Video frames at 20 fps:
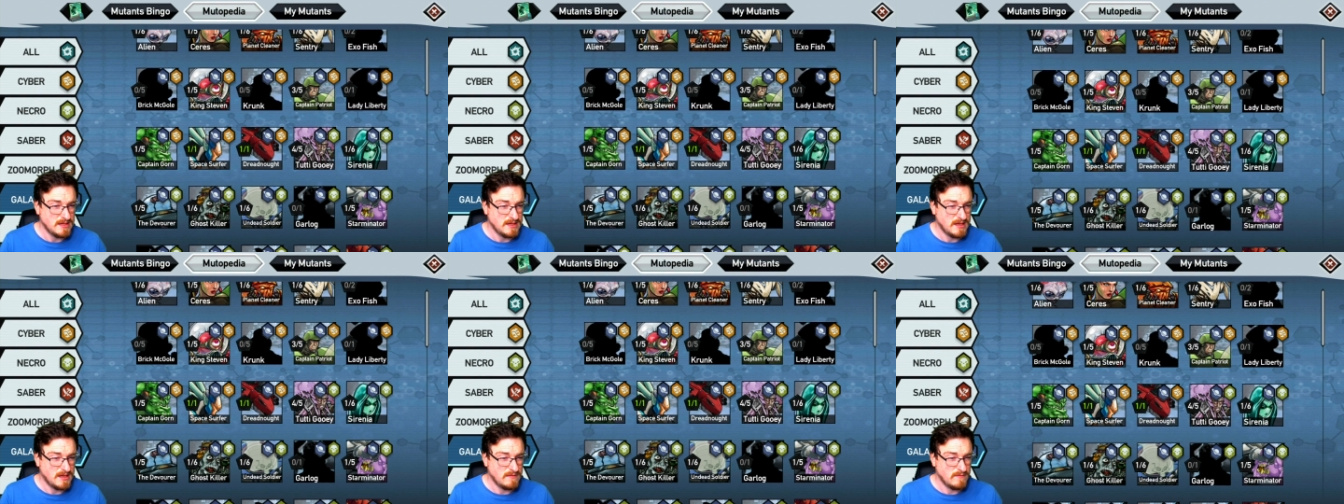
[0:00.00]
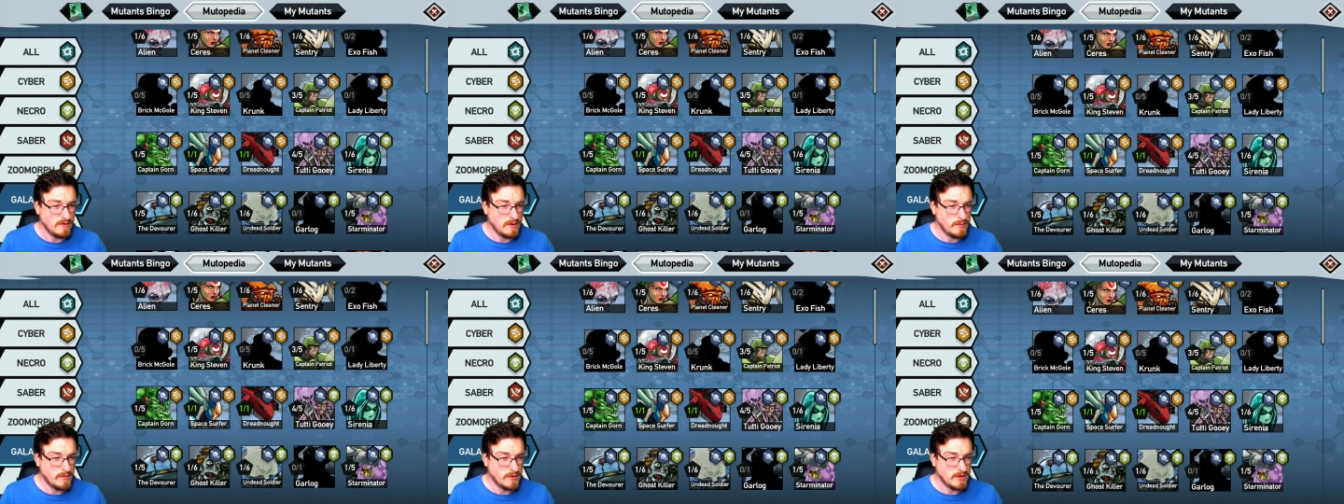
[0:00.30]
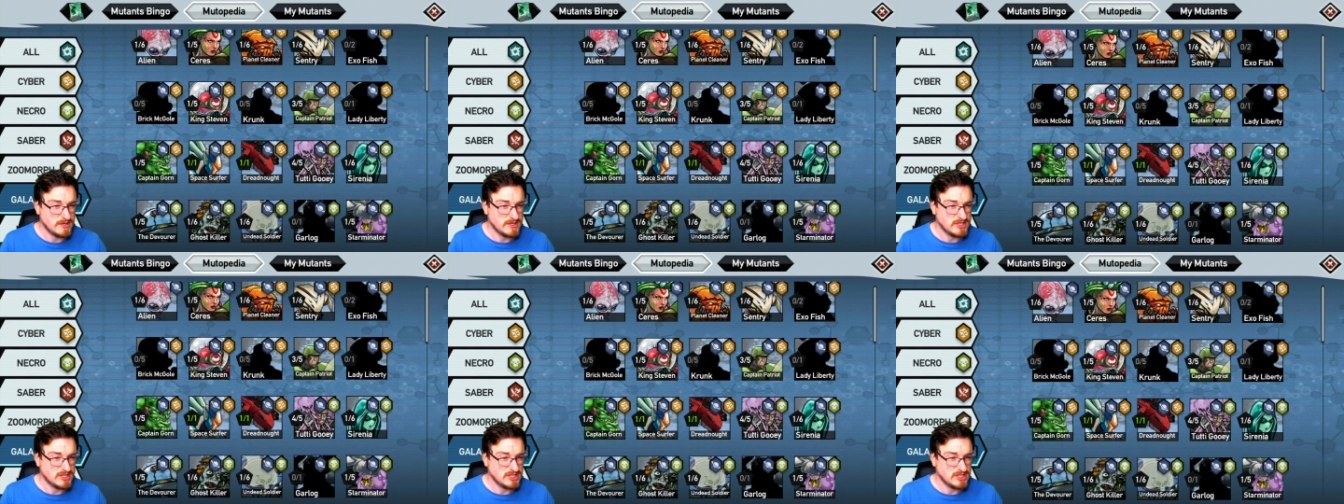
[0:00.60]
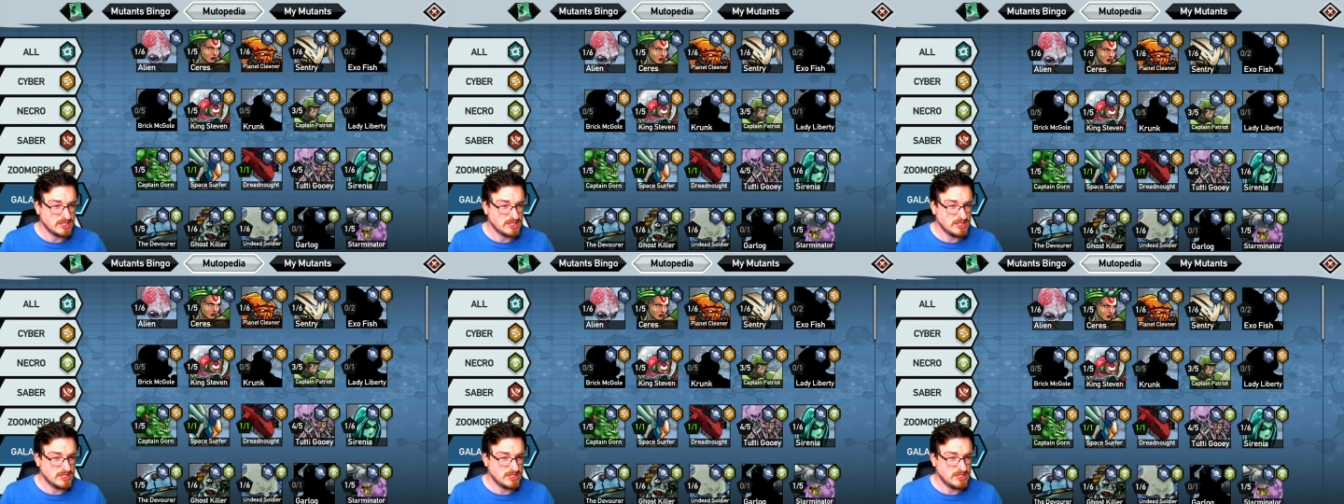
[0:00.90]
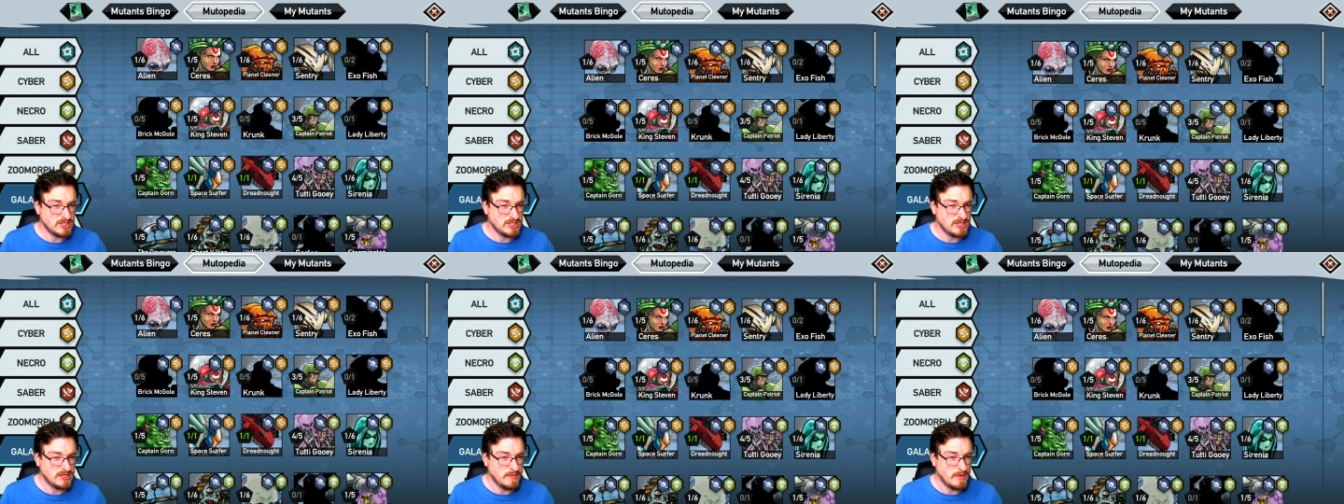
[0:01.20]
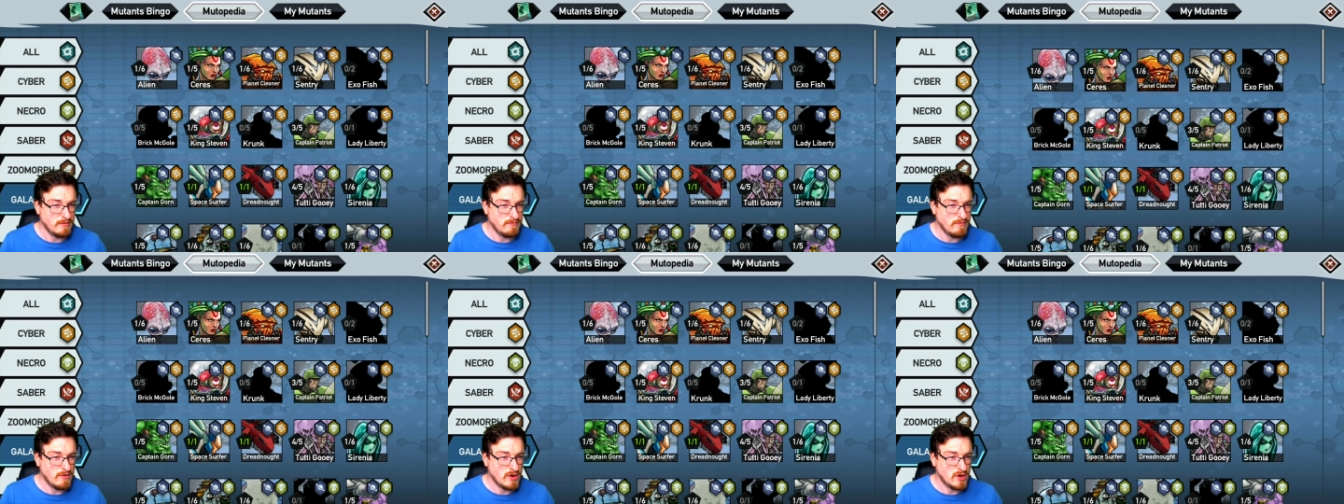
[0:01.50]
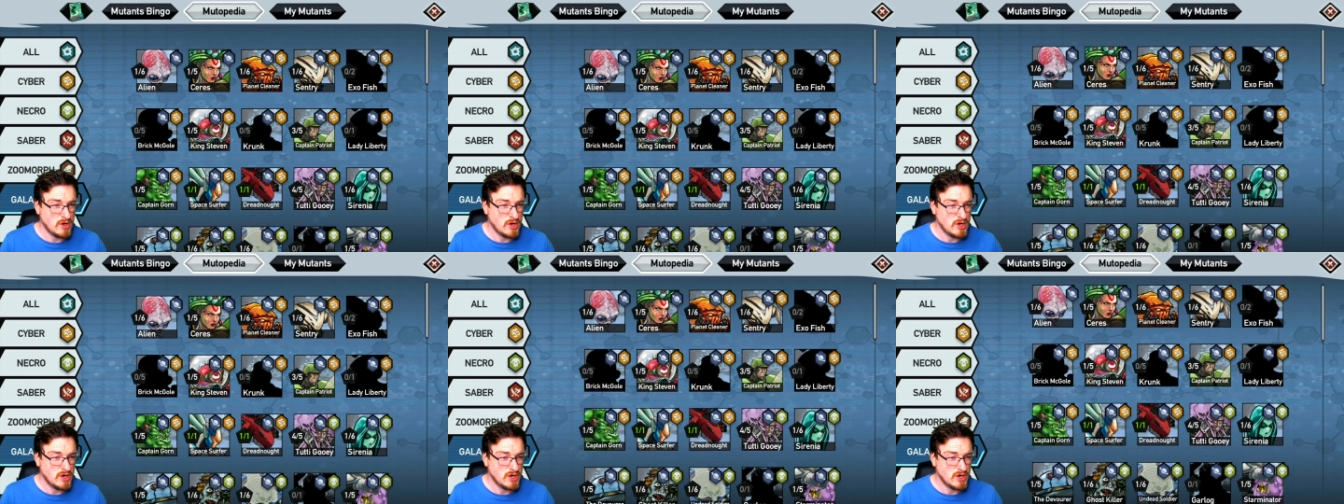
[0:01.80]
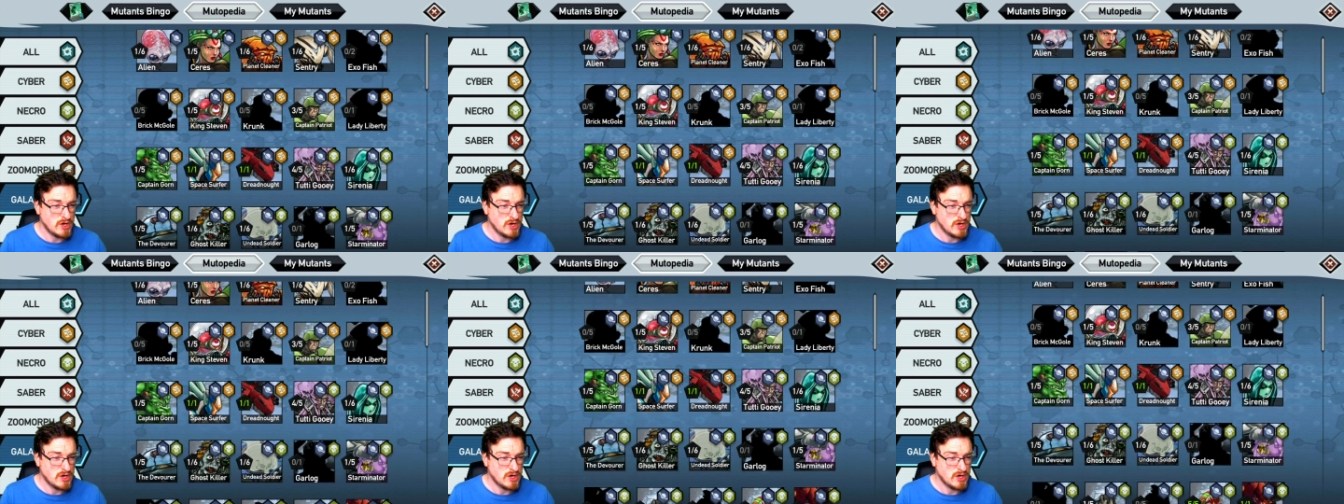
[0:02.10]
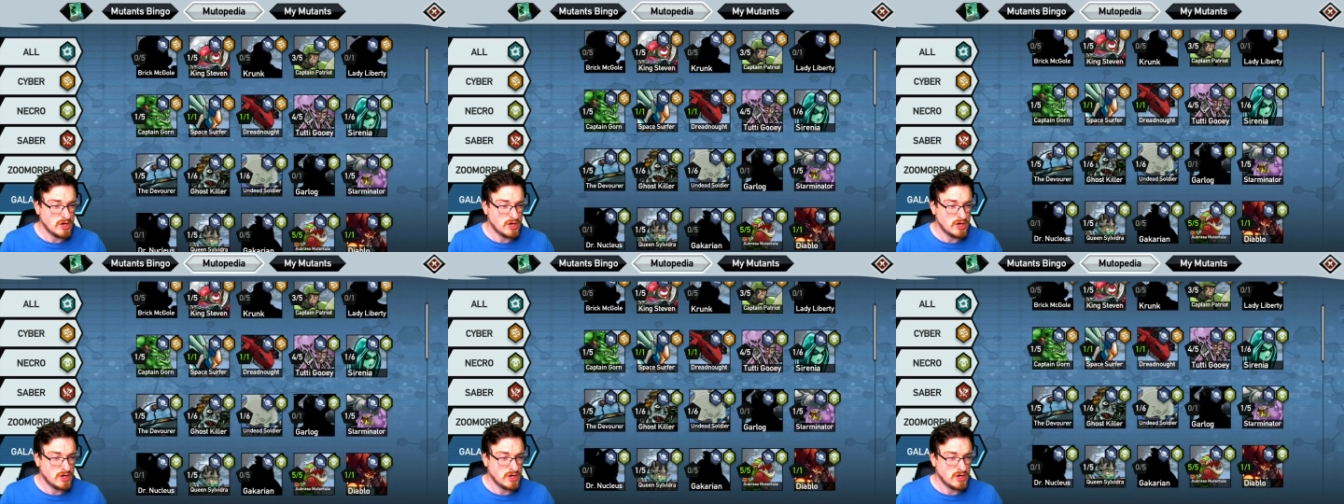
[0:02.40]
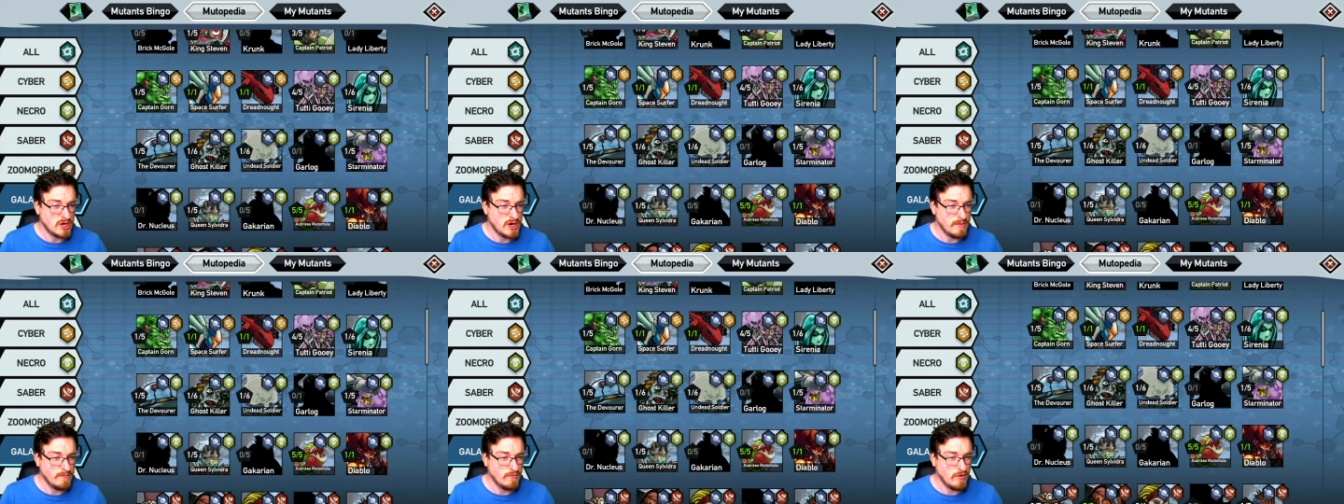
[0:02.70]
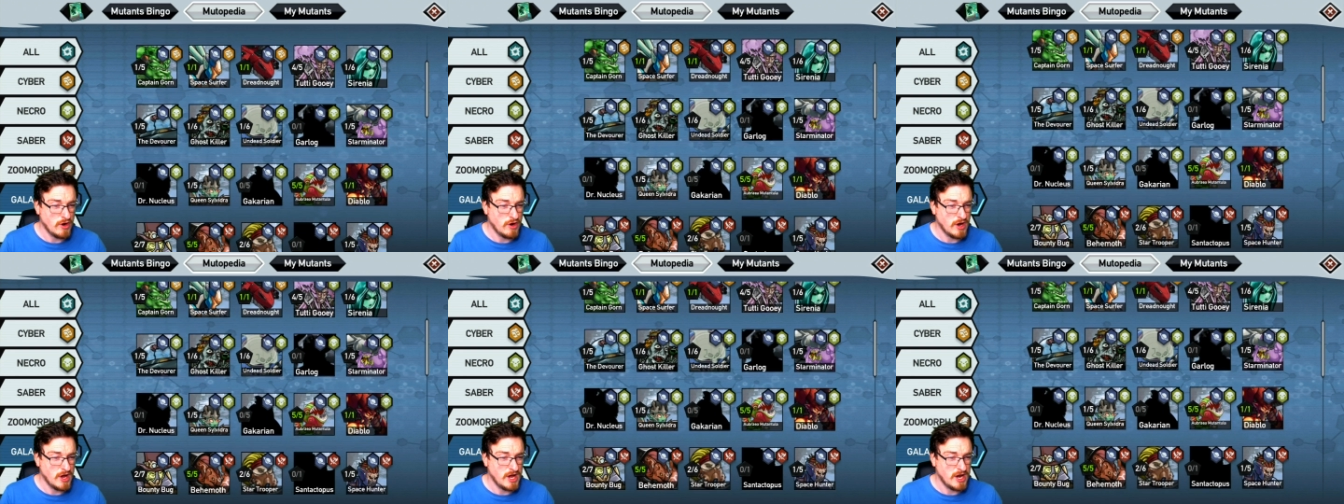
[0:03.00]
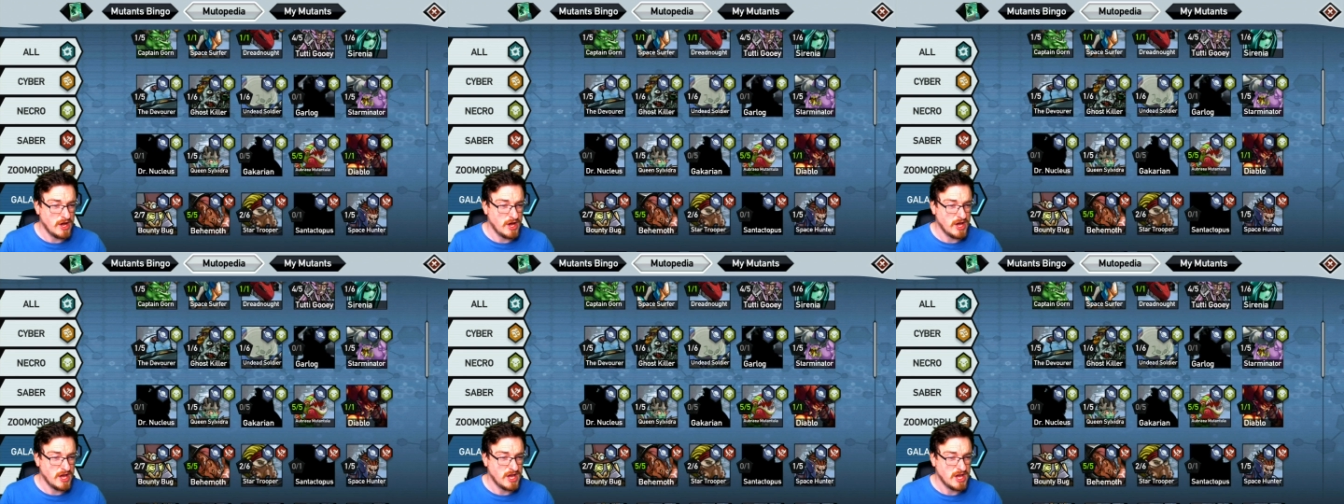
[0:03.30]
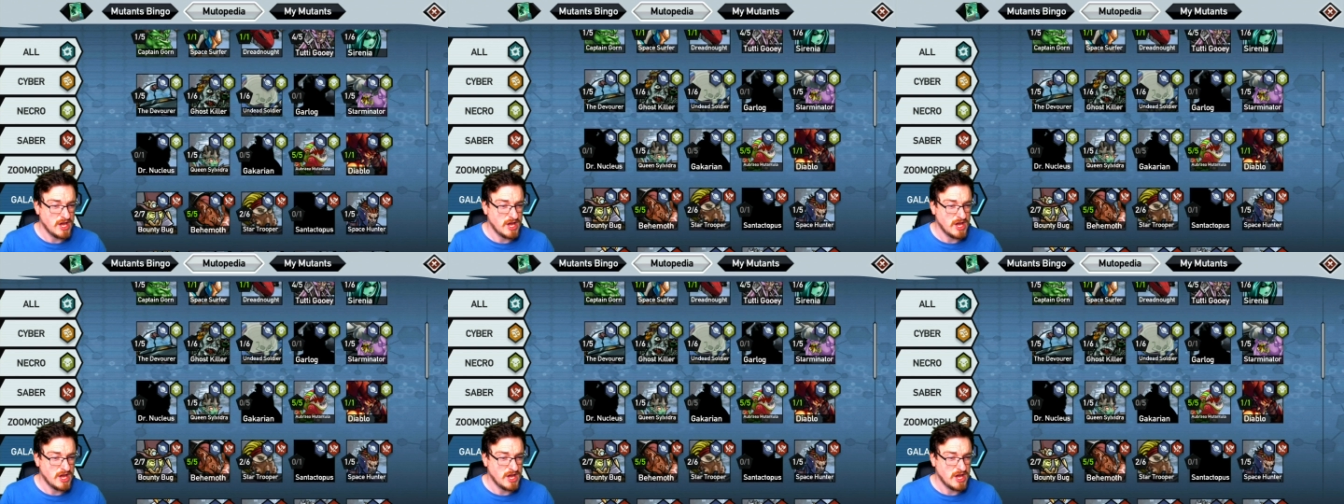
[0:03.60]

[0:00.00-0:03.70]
And robot? Am I wrong? I'm wrong, aren't I?